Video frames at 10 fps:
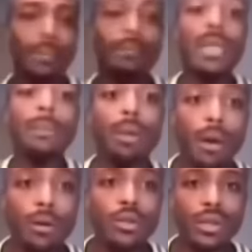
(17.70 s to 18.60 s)
Me
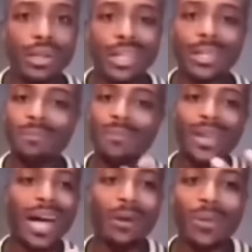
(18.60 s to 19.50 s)
personally,
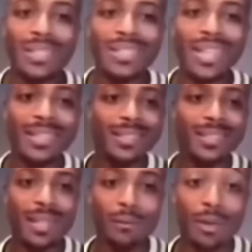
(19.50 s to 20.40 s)
I wouldn't take
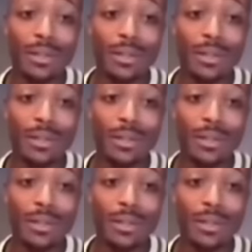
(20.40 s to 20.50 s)
this level of